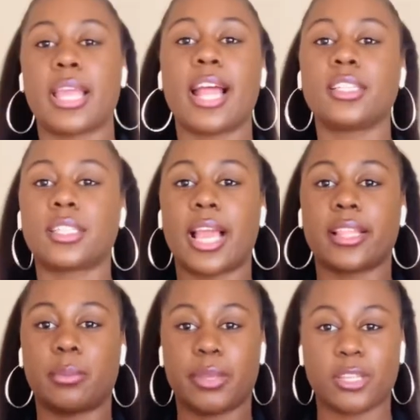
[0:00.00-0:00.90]
I just like
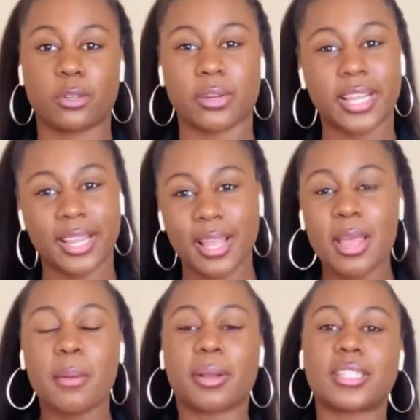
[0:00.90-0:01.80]
the big screen
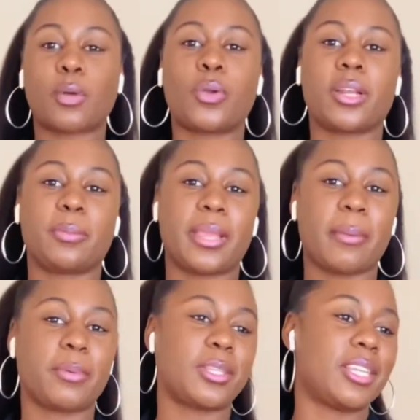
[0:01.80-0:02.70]
because I wanted to be
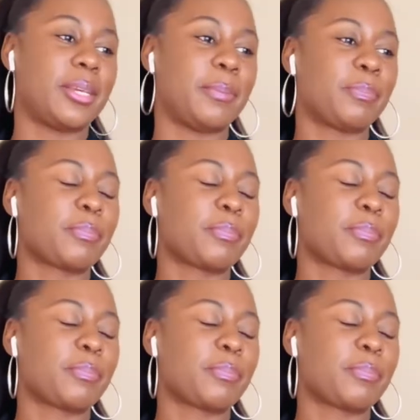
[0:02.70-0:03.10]
able to,